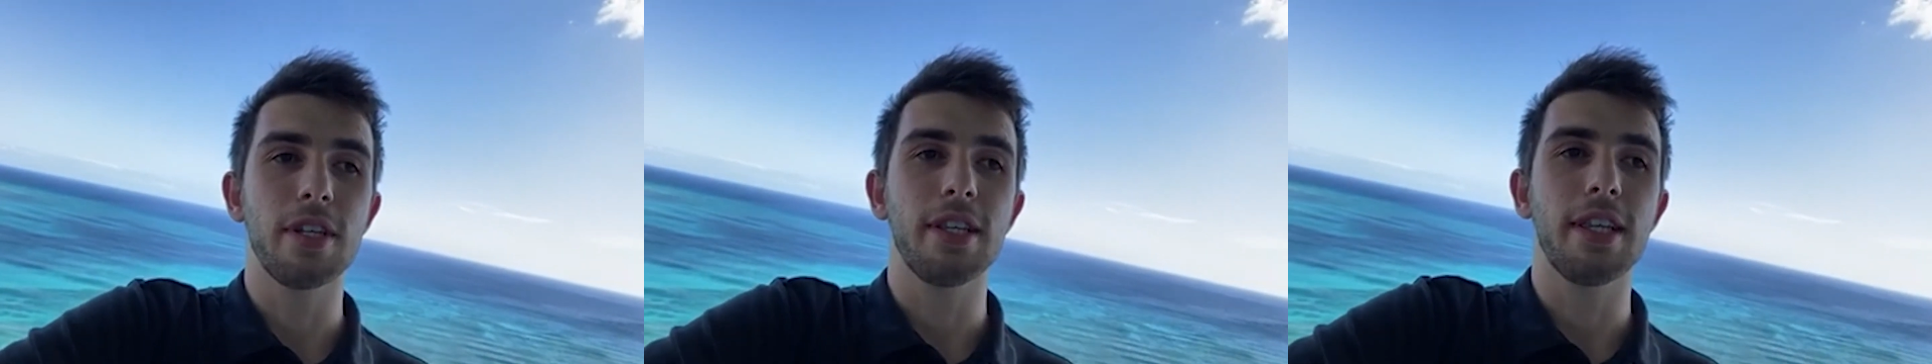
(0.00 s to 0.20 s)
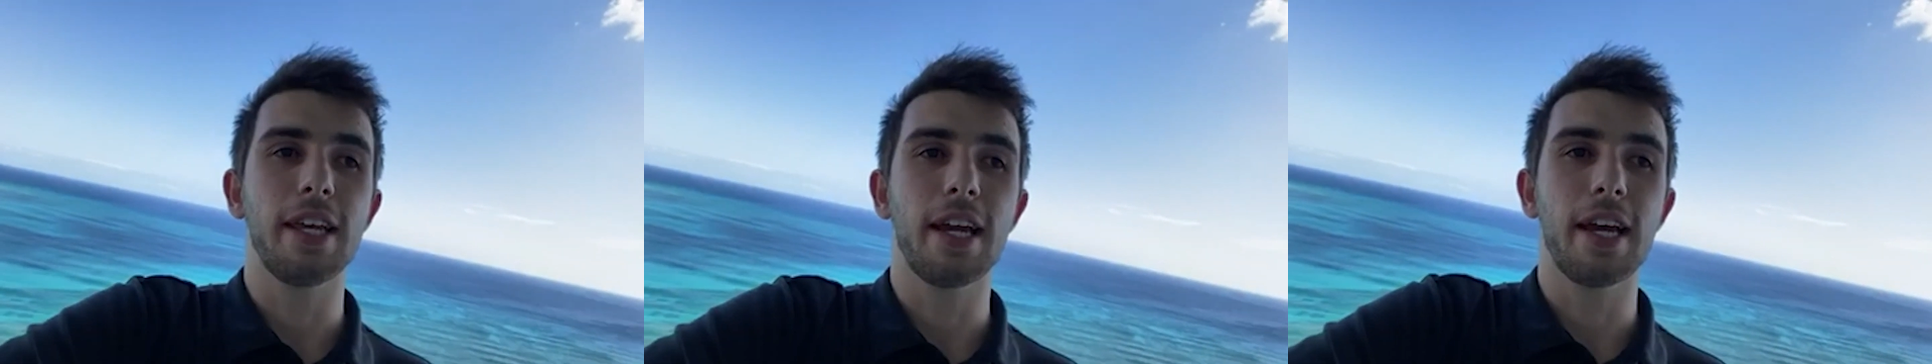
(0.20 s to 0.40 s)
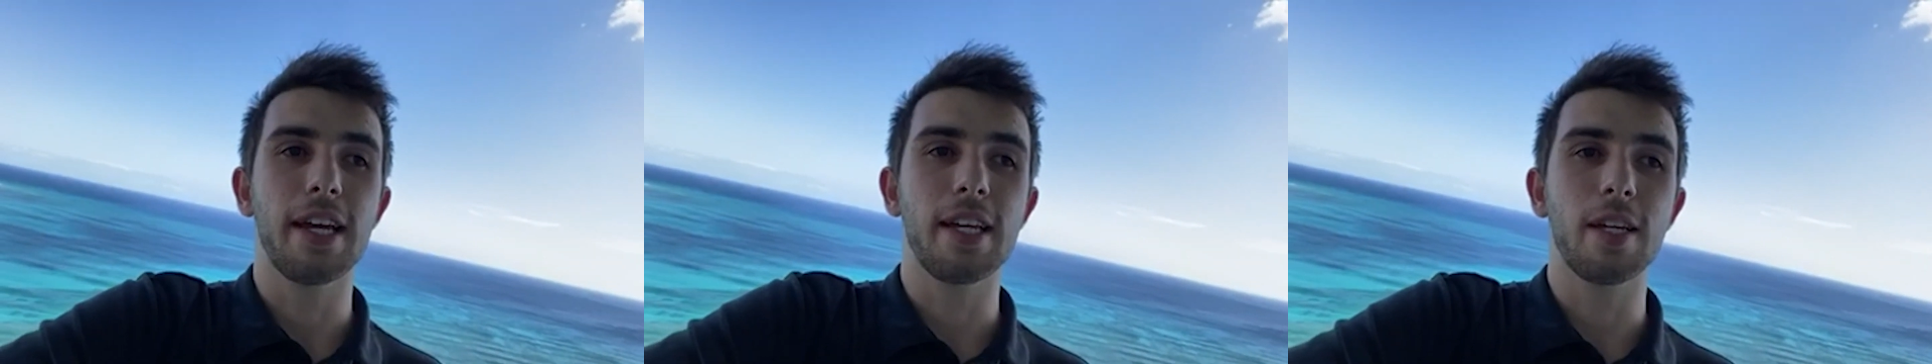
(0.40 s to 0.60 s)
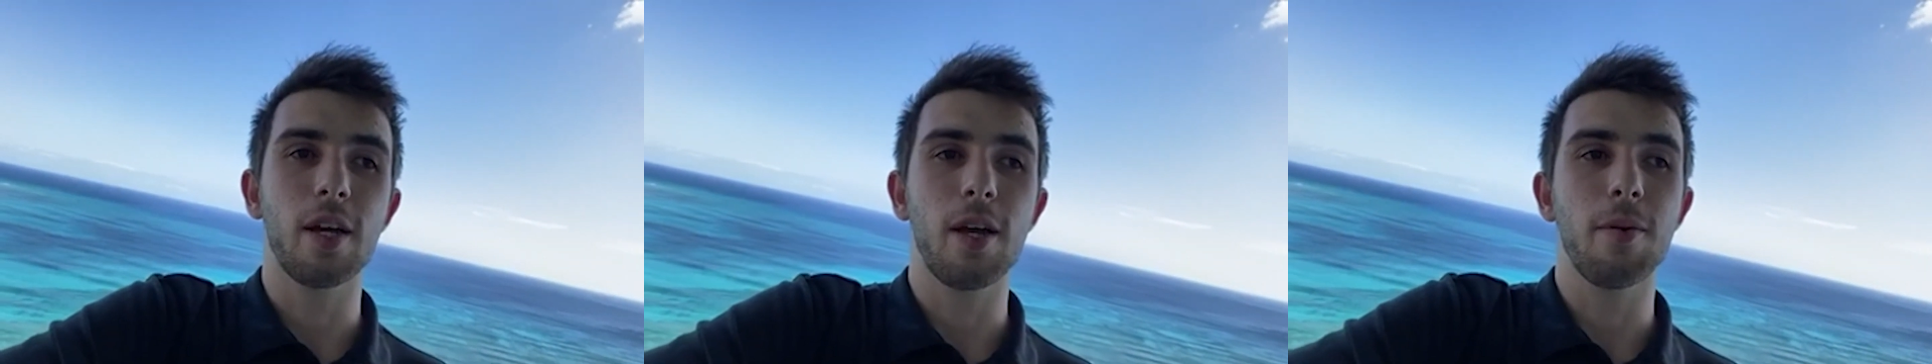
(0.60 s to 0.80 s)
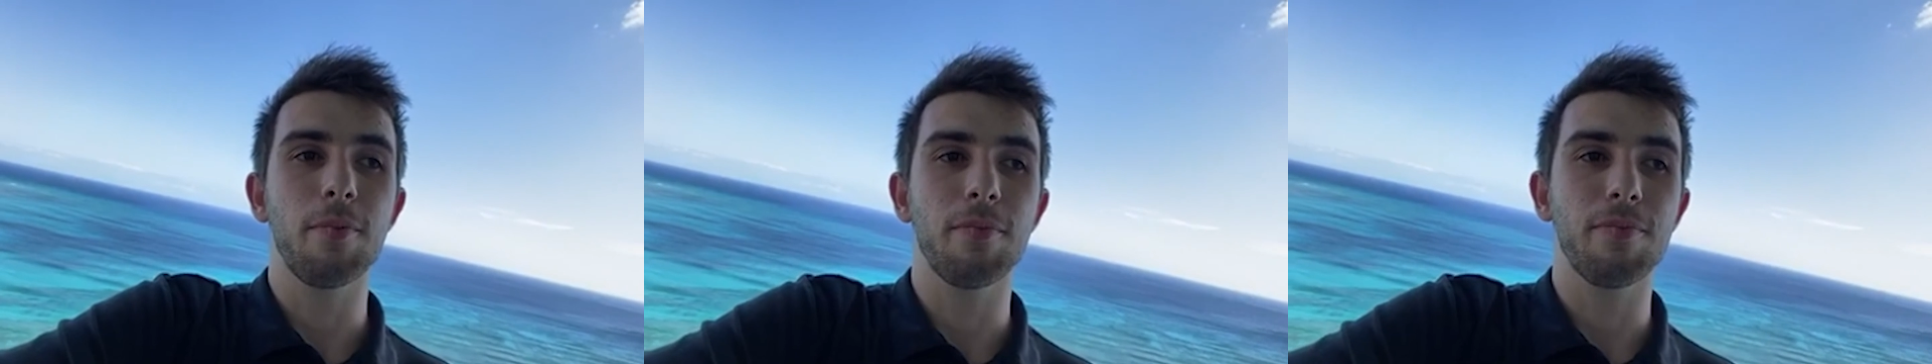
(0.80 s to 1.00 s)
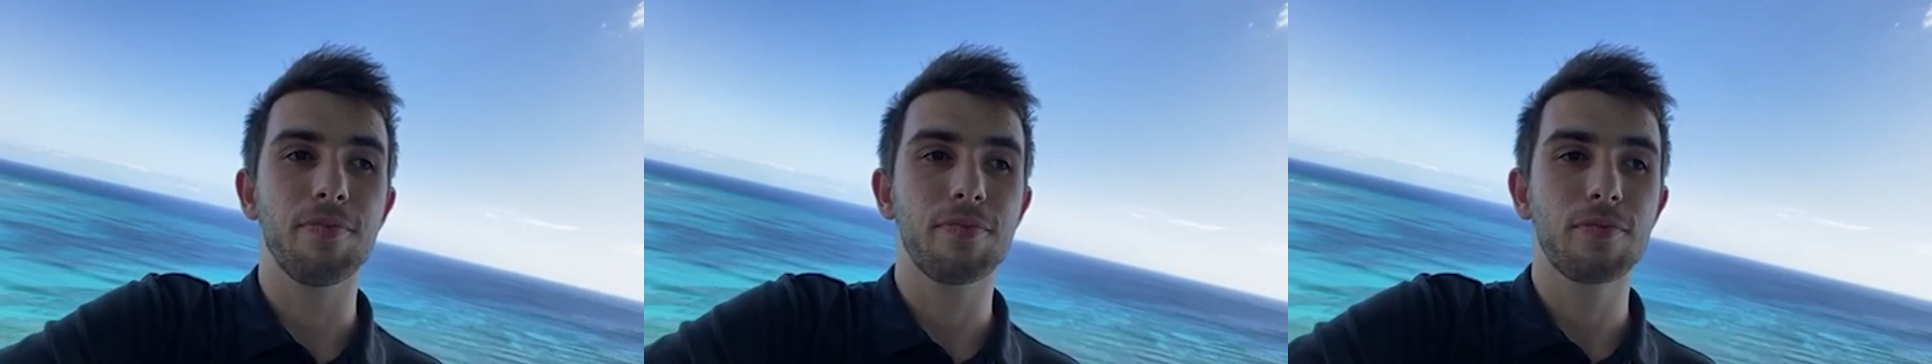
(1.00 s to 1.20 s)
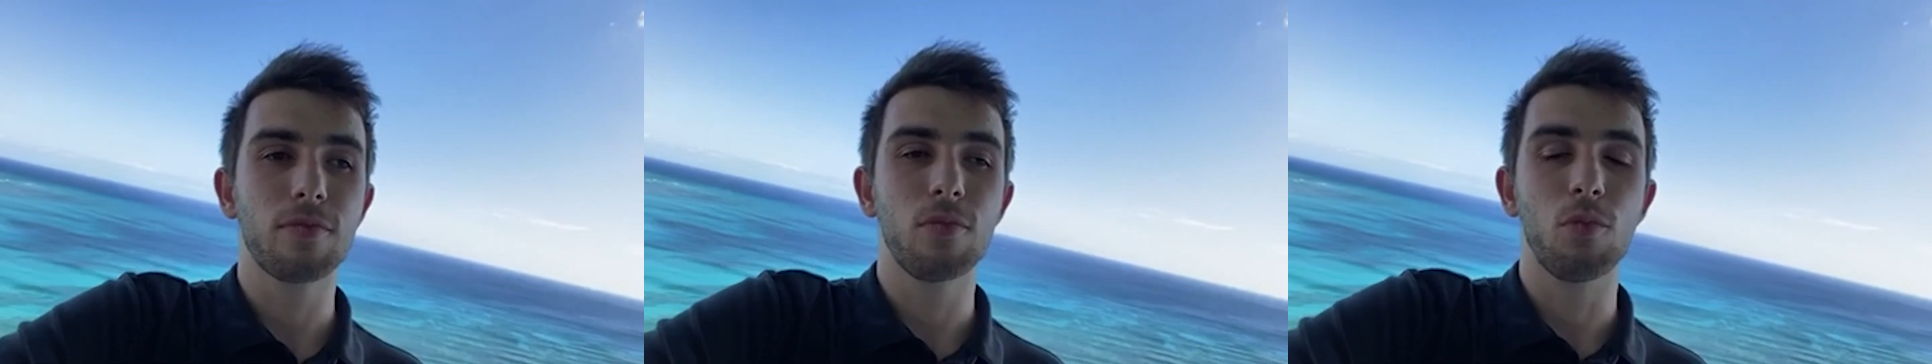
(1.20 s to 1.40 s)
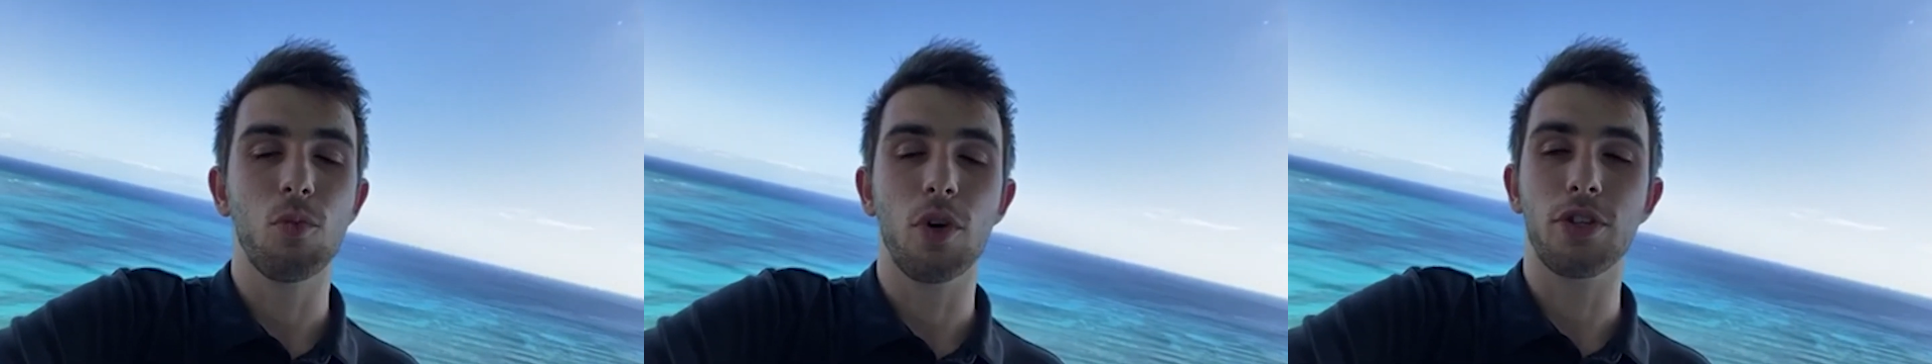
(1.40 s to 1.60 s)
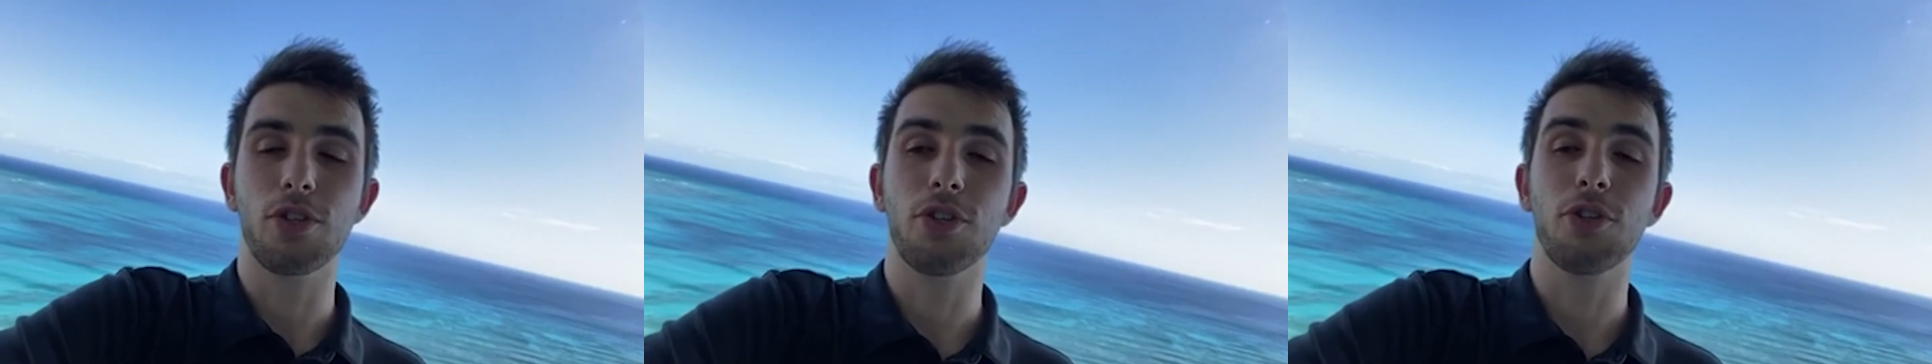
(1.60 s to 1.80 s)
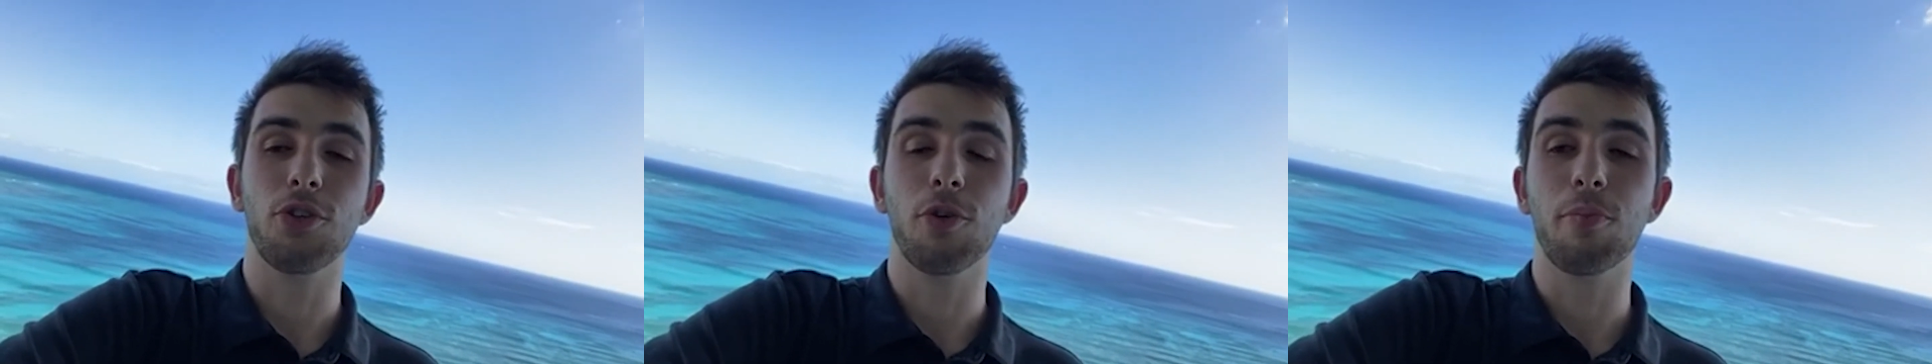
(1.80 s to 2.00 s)
and then I wanted
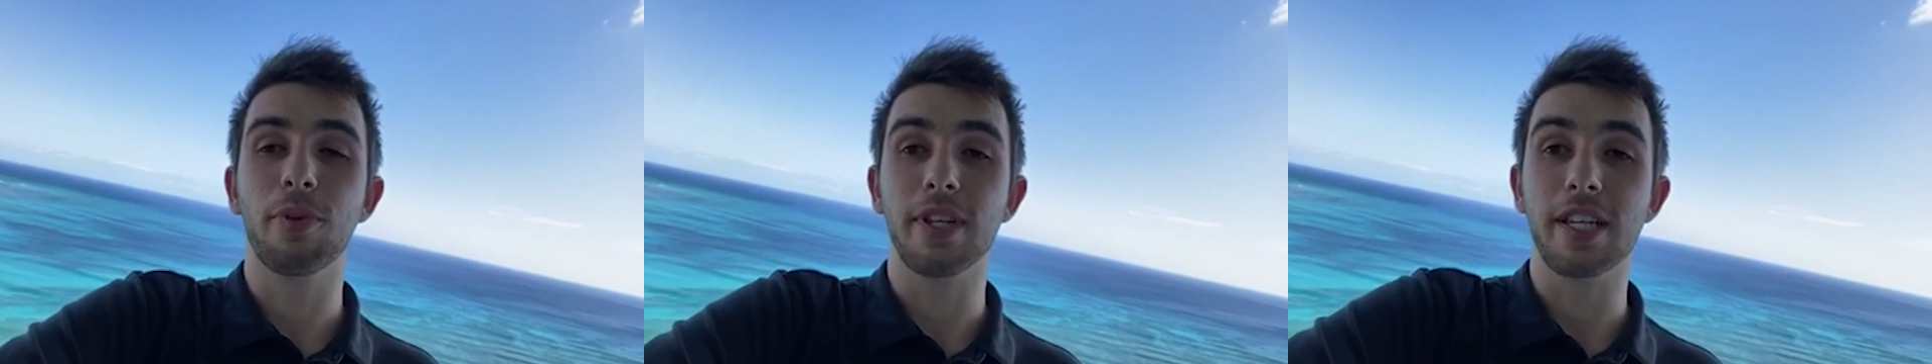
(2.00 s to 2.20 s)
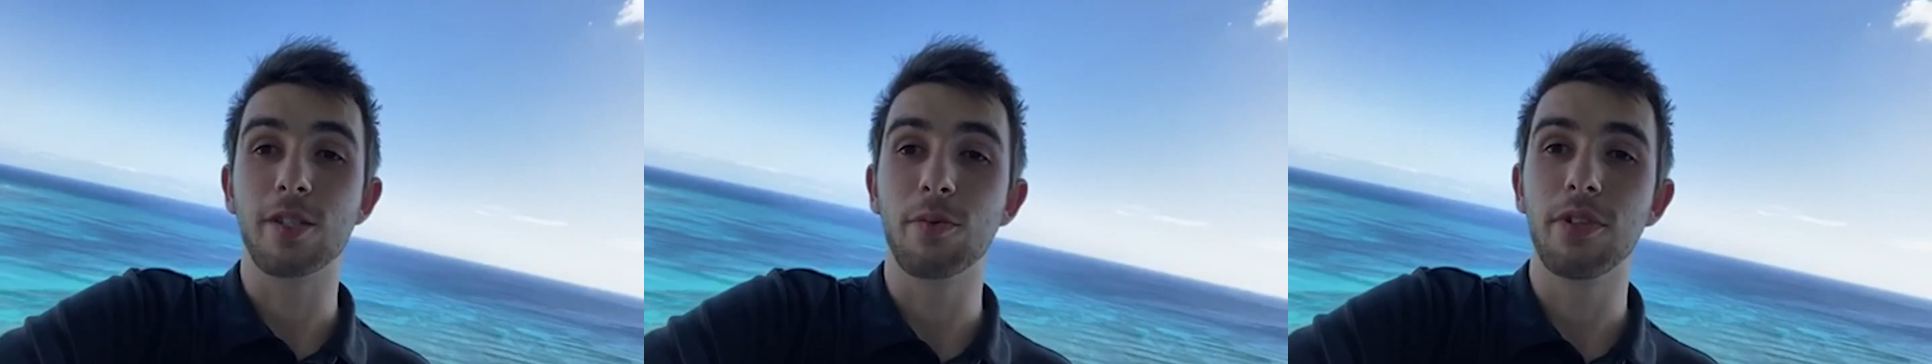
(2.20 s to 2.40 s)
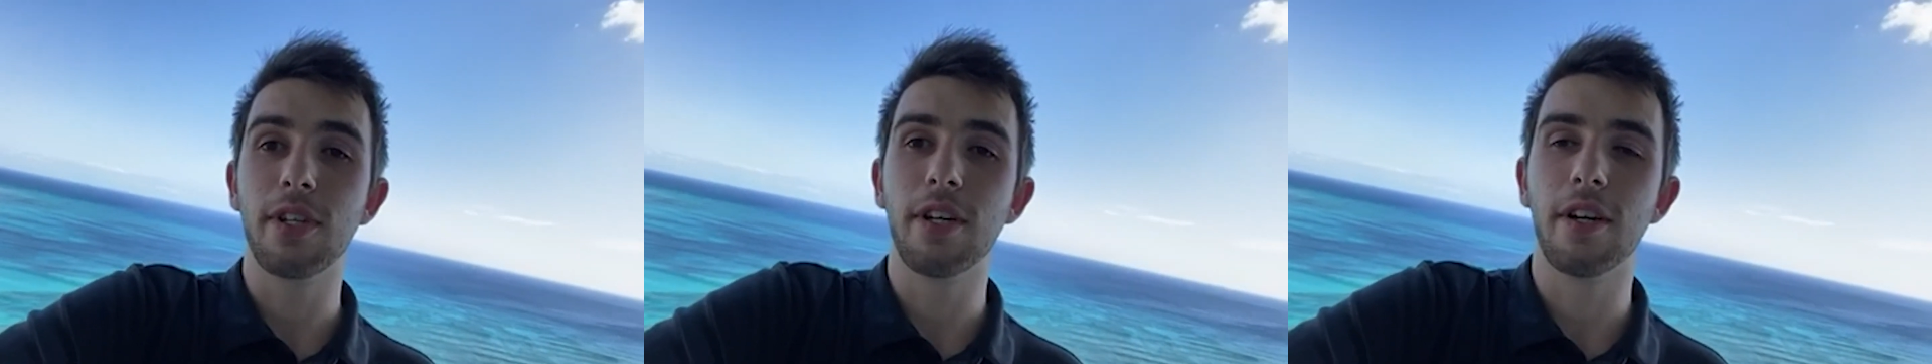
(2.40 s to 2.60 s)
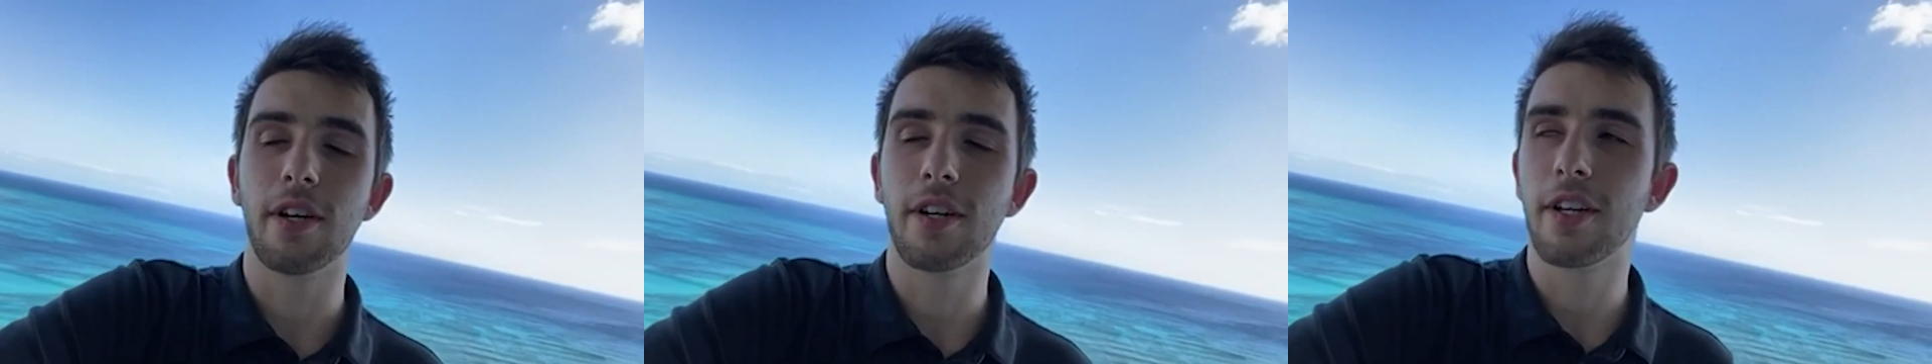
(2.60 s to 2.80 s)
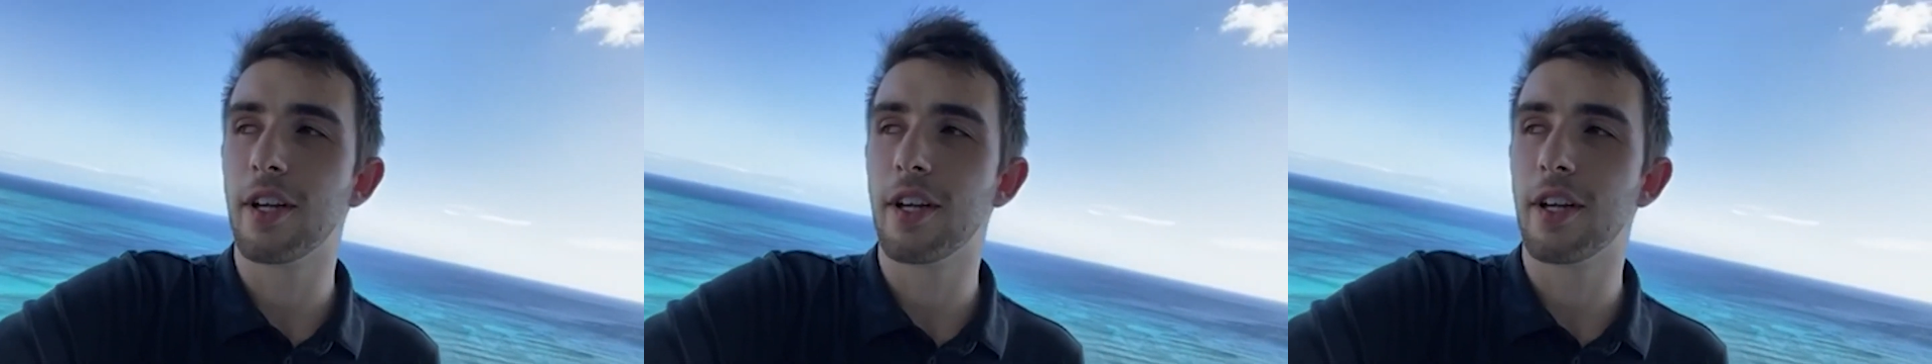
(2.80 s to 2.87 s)
to do a placement year,